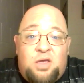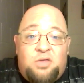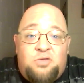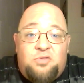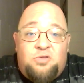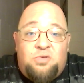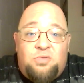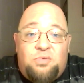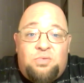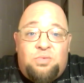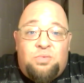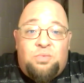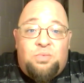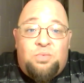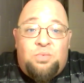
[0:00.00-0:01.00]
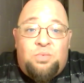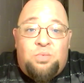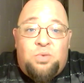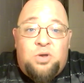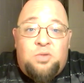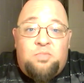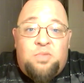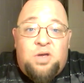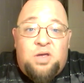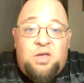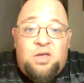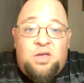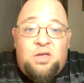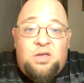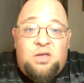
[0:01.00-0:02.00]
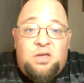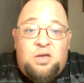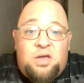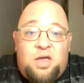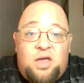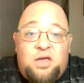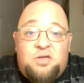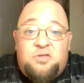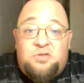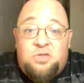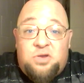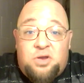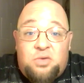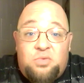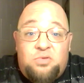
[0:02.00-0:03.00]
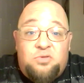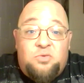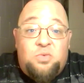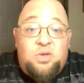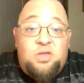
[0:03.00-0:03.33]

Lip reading: So when my ex that I was